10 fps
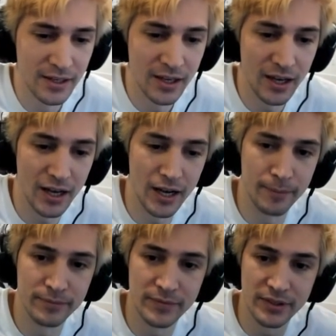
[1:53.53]

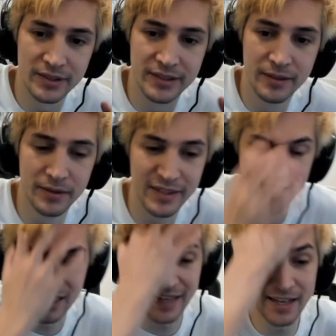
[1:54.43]
um,
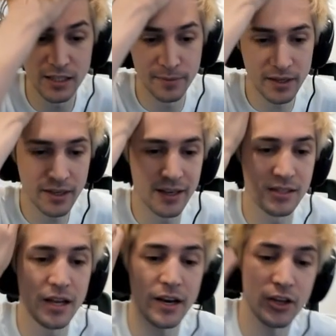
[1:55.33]
disliking something is
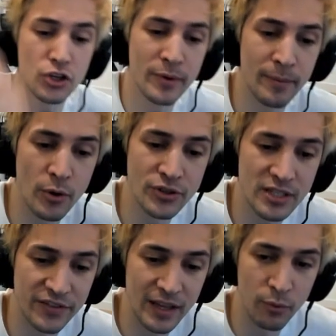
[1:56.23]
not a human emotion that's
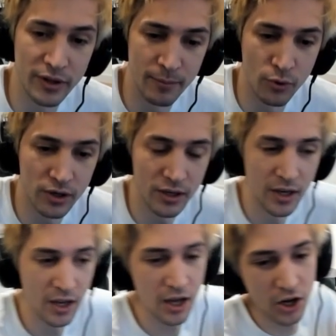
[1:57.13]
available anymore
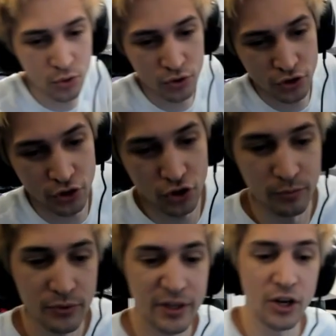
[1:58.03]
according to YouTube,
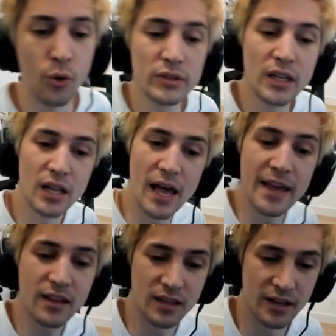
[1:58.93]
you can only
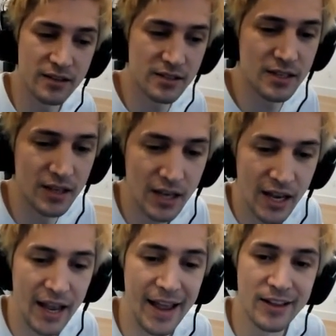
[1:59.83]
like things
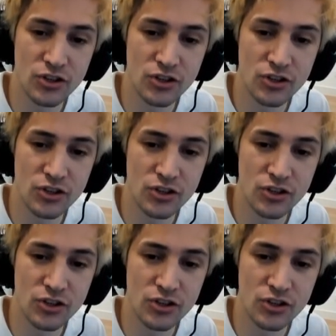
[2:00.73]
and